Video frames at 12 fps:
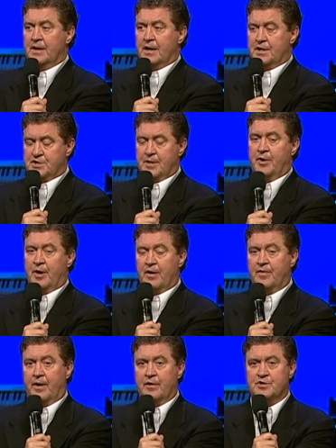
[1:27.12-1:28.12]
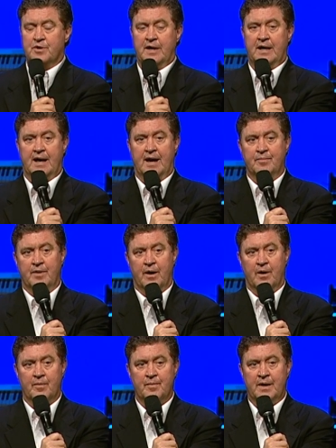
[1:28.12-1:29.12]
a seminary there, and so he came
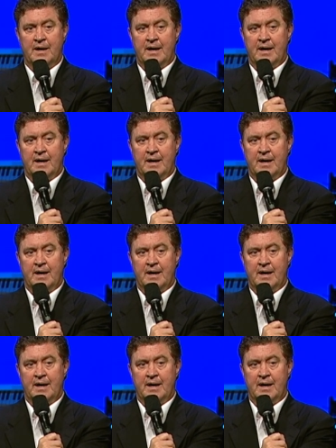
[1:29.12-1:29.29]
there.